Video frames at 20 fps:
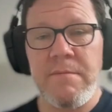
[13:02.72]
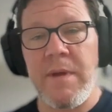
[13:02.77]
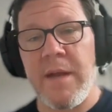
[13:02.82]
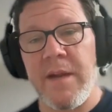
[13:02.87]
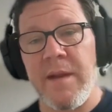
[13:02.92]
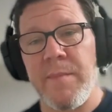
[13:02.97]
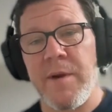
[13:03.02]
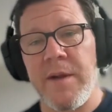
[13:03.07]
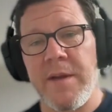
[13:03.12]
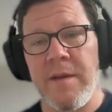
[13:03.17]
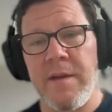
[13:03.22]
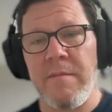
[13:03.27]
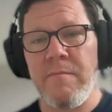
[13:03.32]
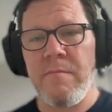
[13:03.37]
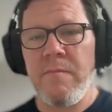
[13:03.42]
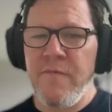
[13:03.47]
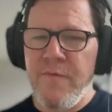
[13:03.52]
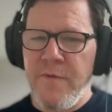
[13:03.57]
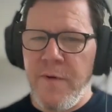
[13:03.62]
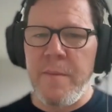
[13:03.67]
Anybody,
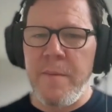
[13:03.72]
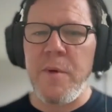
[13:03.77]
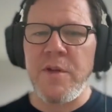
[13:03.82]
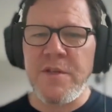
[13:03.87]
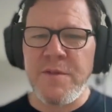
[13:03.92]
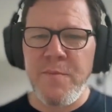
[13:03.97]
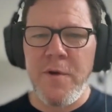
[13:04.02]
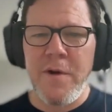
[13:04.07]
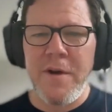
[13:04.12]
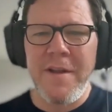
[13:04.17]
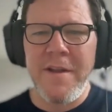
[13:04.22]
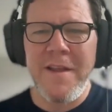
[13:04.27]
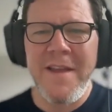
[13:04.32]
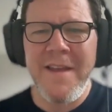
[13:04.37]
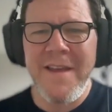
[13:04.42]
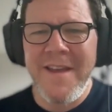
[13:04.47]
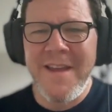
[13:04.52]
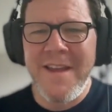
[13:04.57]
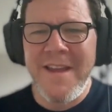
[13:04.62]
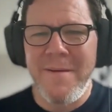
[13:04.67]
for the most part,
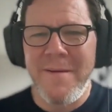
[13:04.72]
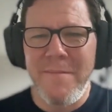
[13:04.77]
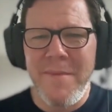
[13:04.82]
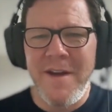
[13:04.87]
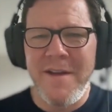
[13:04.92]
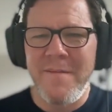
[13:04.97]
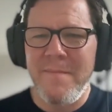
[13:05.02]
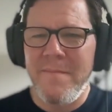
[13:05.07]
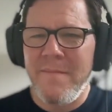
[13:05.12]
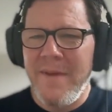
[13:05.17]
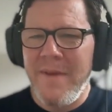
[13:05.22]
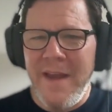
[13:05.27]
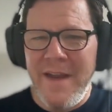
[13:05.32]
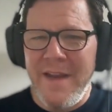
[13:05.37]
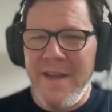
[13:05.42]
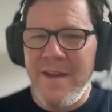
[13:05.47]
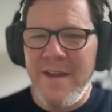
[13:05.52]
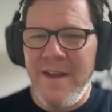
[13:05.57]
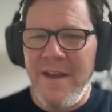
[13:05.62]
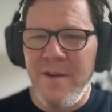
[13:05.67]
can buy
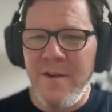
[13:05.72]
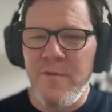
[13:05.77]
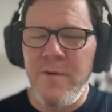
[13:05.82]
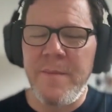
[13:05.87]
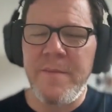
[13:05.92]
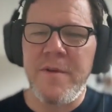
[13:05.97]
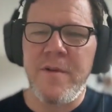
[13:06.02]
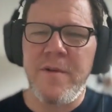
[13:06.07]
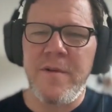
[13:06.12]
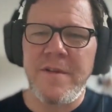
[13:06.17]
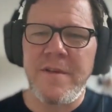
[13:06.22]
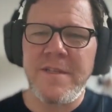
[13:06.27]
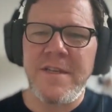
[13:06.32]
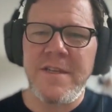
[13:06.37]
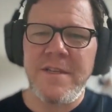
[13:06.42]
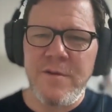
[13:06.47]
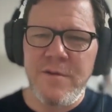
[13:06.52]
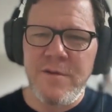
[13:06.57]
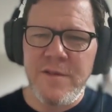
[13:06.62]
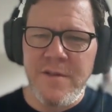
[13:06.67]
any kind of
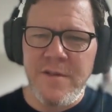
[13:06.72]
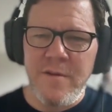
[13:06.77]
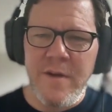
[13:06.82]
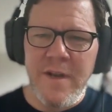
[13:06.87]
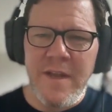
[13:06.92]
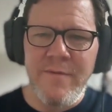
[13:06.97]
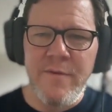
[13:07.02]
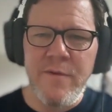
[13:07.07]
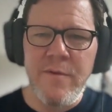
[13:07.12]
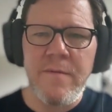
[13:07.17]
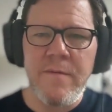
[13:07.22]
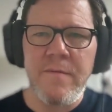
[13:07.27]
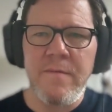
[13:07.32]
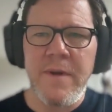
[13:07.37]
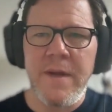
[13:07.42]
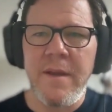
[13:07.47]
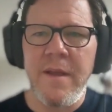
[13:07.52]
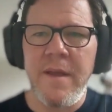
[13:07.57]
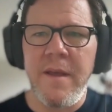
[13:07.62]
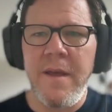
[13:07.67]
cryptocurrency to a certain level,
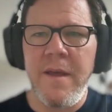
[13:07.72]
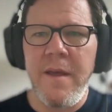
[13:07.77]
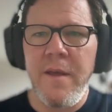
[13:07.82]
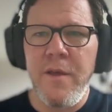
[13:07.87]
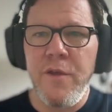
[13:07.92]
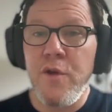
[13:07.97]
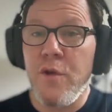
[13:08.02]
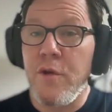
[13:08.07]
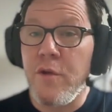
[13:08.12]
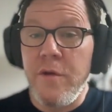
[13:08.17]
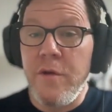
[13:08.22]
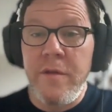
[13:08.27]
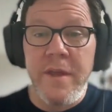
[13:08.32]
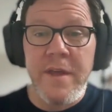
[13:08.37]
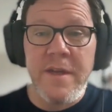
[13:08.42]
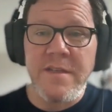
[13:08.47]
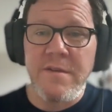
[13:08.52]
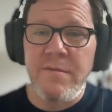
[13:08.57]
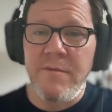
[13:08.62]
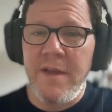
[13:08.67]
right? You could do
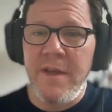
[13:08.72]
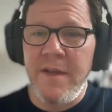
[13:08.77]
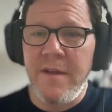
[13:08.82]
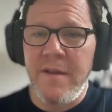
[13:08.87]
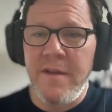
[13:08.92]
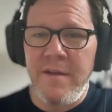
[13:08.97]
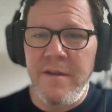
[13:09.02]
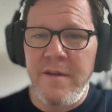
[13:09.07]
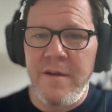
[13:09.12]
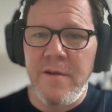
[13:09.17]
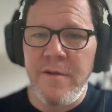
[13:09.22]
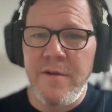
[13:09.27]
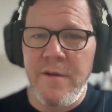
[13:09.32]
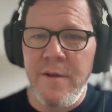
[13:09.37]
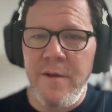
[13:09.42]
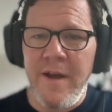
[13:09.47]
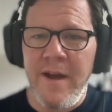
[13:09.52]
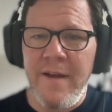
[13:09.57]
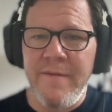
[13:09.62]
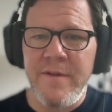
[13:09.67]
things with it. You
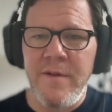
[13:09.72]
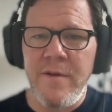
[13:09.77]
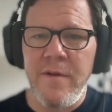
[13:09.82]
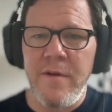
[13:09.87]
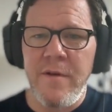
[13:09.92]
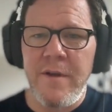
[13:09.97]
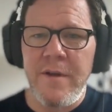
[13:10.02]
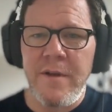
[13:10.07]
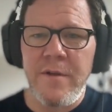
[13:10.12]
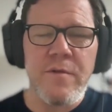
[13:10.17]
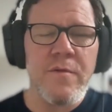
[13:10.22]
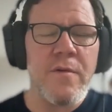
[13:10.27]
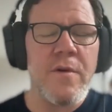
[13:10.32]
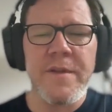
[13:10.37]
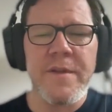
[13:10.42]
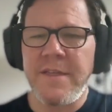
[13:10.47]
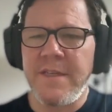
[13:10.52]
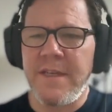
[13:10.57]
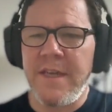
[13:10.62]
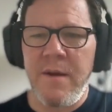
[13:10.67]
don't have to go and do all
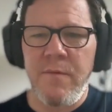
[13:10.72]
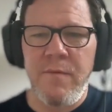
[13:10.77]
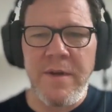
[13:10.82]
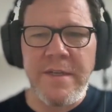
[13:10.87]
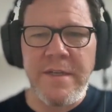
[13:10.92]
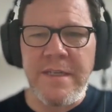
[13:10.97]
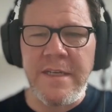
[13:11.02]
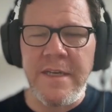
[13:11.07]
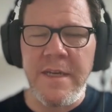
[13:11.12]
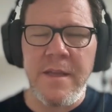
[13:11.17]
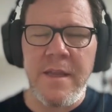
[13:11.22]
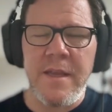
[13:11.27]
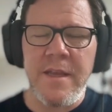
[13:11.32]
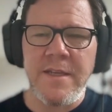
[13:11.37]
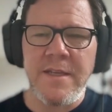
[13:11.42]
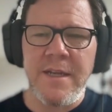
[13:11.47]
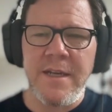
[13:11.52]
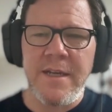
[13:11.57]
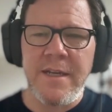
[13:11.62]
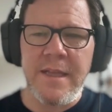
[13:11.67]
this KYC and
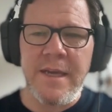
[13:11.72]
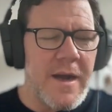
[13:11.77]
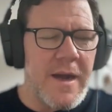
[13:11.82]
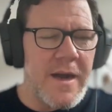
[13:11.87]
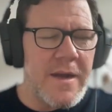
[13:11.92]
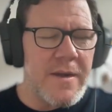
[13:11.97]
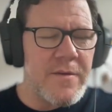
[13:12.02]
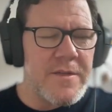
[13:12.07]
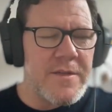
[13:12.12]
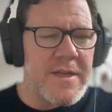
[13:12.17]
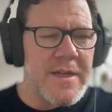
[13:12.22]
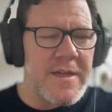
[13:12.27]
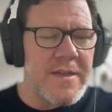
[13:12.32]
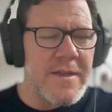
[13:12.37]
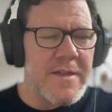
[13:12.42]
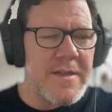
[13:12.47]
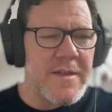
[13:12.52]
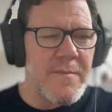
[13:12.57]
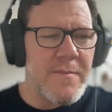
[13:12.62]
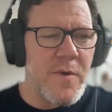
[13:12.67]
things like that. I understand
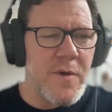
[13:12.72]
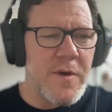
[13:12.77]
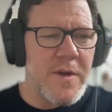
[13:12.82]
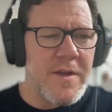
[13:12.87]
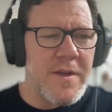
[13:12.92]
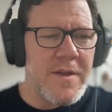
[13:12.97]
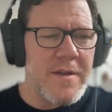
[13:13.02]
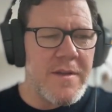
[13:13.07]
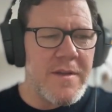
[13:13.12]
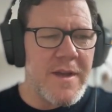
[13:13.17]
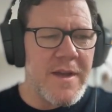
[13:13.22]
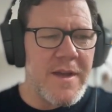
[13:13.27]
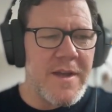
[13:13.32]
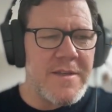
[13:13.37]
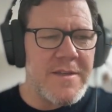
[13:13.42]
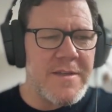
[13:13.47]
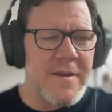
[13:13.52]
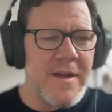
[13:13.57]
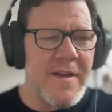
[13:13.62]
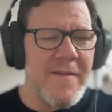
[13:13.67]
that the market
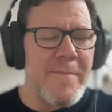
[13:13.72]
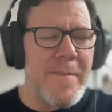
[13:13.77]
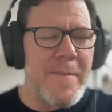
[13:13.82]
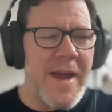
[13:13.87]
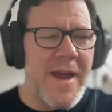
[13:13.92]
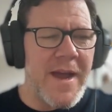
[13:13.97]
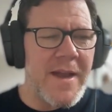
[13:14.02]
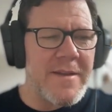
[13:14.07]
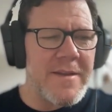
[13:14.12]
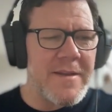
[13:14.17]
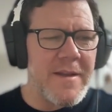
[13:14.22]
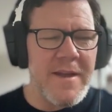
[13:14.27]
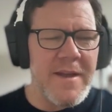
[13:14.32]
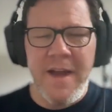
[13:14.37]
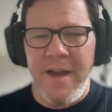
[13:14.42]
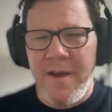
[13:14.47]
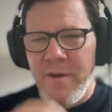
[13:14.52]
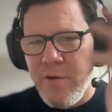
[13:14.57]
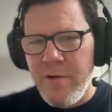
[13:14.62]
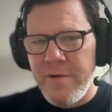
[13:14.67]
has a bad
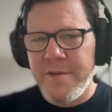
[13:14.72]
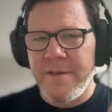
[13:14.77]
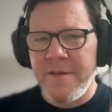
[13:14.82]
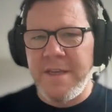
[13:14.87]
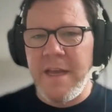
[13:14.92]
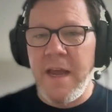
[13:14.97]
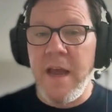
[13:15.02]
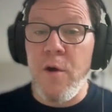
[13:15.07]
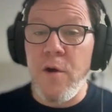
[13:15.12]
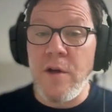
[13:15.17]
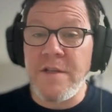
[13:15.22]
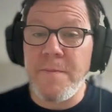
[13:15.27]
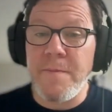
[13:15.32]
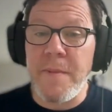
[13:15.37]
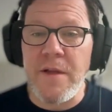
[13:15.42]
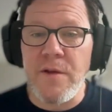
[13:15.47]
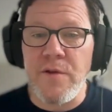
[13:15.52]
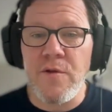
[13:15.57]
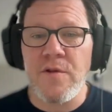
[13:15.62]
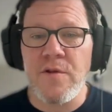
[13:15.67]
angle to say, oh, it's
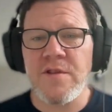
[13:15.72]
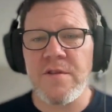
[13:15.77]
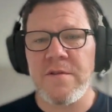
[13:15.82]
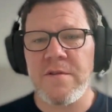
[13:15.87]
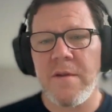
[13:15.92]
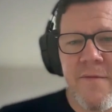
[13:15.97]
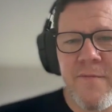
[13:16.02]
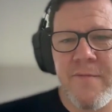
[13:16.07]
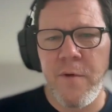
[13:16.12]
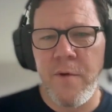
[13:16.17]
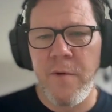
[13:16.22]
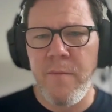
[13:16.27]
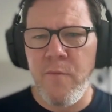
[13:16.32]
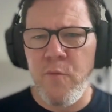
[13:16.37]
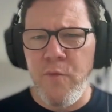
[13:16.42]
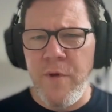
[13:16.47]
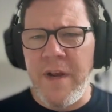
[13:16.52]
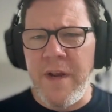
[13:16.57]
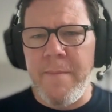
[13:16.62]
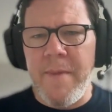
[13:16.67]
being used for
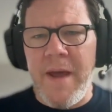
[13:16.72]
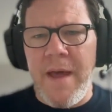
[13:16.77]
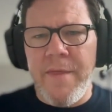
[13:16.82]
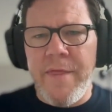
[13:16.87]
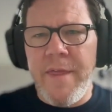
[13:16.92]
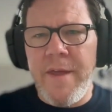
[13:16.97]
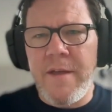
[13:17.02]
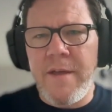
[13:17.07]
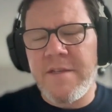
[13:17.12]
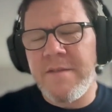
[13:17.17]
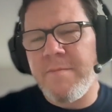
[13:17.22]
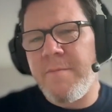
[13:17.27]
really bad things.